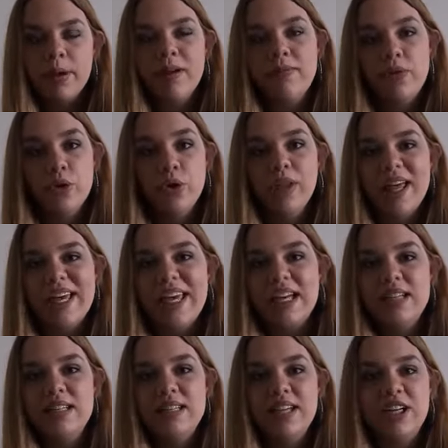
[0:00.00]
but if you're like
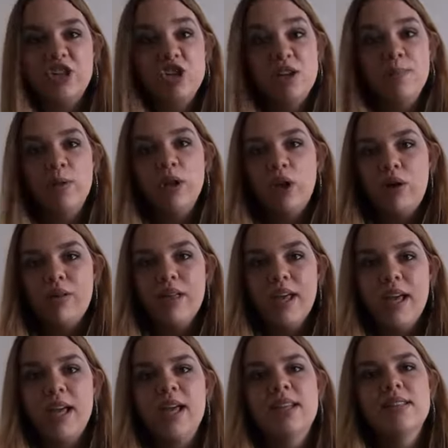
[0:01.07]
into like cheap
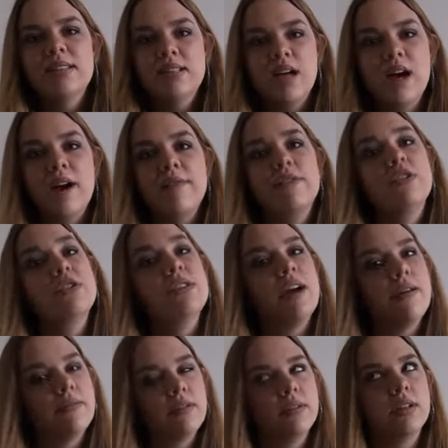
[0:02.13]
clothing and stuff, you should
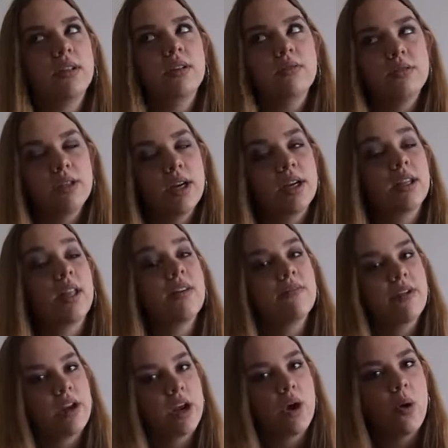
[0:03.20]
definitely go check that
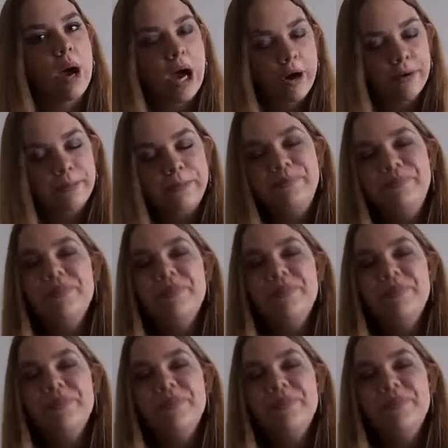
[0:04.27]
video out.